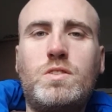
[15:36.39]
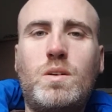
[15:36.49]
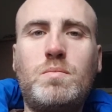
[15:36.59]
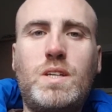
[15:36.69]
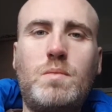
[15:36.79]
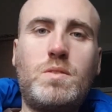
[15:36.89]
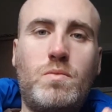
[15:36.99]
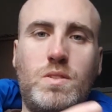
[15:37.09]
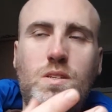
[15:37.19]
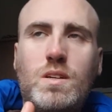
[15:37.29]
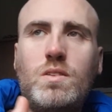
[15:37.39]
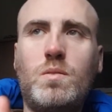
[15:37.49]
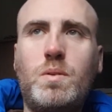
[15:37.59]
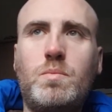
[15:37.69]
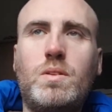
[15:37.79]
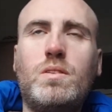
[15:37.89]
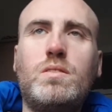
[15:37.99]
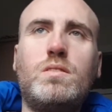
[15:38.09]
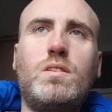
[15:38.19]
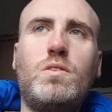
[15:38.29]
sometimes if you see a lot of people
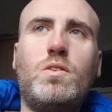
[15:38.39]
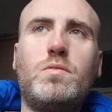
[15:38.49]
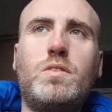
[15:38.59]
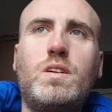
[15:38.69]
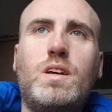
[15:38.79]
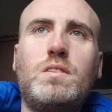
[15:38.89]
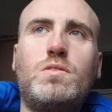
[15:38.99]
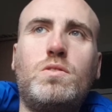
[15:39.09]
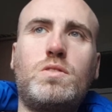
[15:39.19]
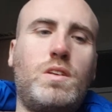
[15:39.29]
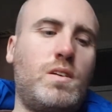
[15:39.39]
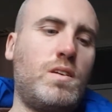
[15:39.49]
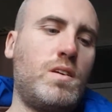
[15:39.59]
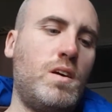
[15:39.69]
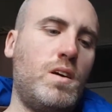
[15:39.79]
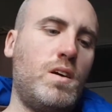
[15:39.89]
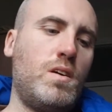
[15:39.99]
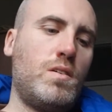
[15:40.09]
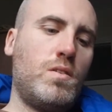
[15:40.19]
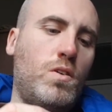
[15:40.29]
that are offering it,
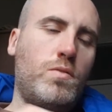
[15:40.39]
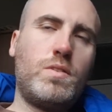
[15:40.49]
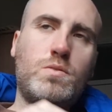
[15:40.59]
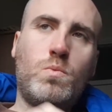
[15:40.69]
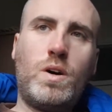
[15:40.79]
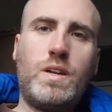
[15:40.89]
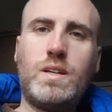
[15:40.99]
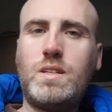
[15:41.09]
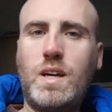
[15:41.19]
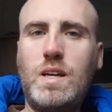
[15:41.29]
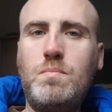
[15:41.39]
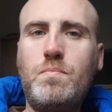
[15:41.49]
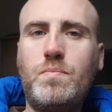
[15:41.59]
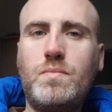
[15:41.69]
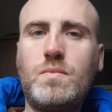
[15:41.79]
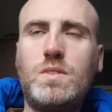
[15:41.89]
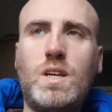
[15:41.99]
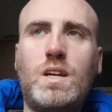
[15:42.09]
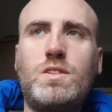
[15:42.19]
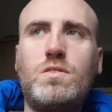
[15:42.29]
it's one at a time
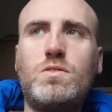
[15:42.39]
session.